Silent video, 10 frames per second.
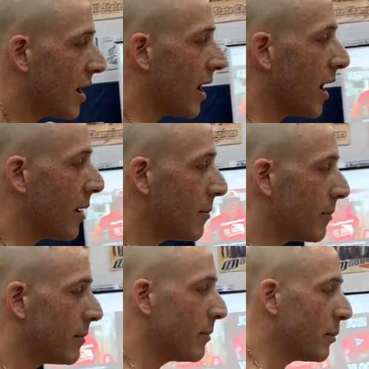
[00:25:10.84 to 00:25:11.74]

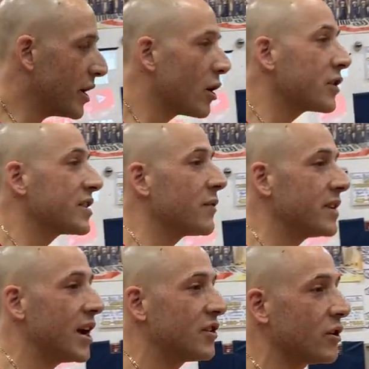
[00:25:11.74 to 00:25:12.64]
Um, but he hurts
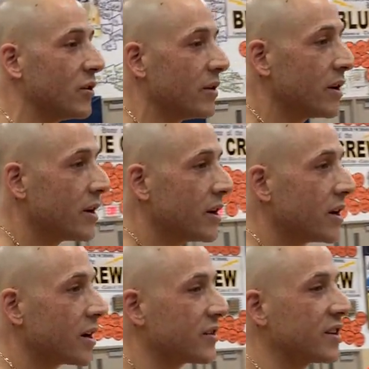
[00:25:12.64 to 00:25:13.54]
every day too,
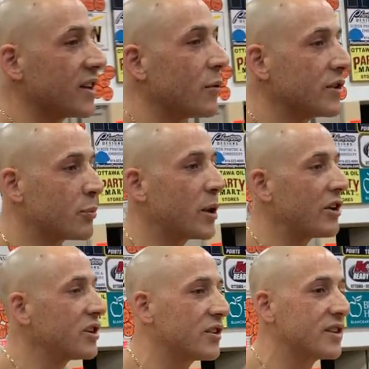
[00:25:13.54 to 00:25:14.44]
because he's lived with
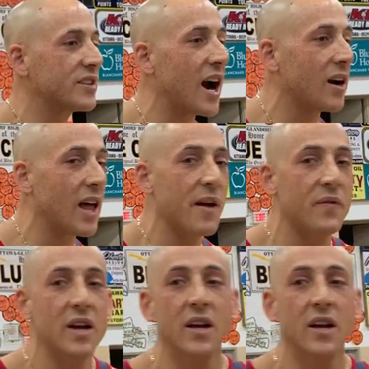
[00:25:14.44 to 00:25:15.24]
depression his entire life.